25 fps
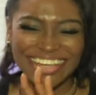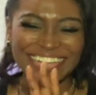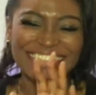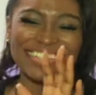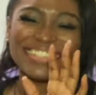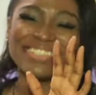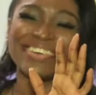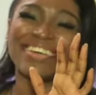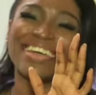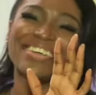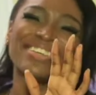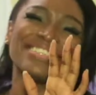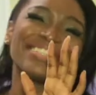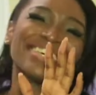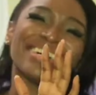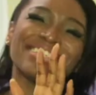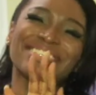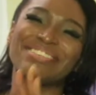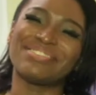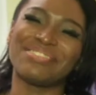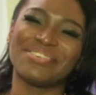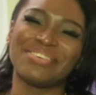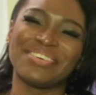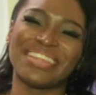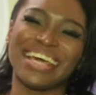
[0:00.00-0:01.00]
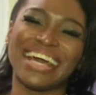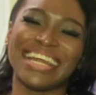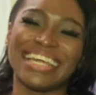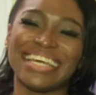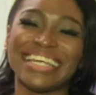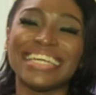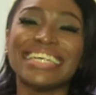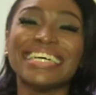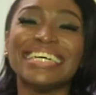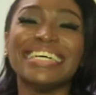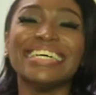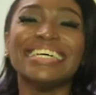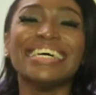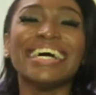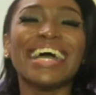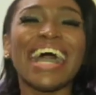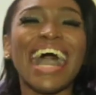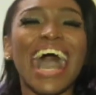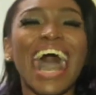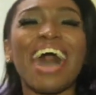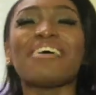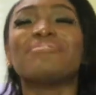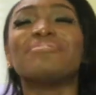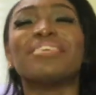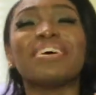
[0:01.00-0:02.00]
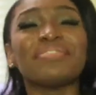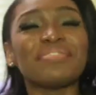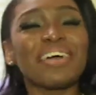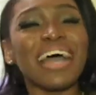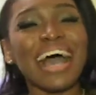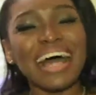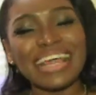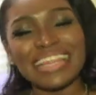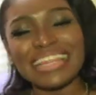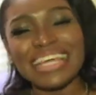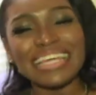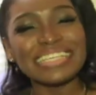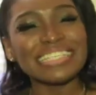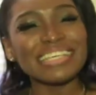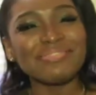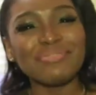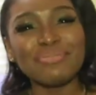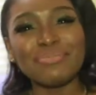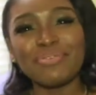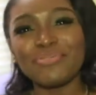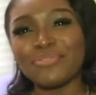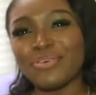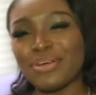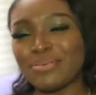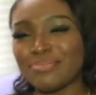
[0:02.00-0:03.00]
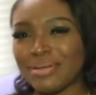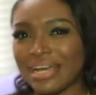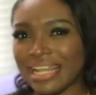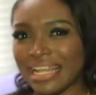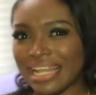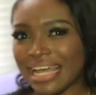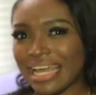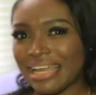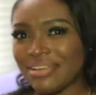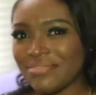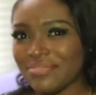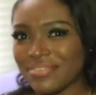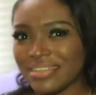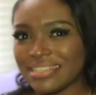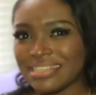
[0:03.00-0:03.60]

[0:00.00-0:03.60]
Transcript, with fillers: I'm sorry, I just have to throw that in. I've never had Thanksgiving before in my life.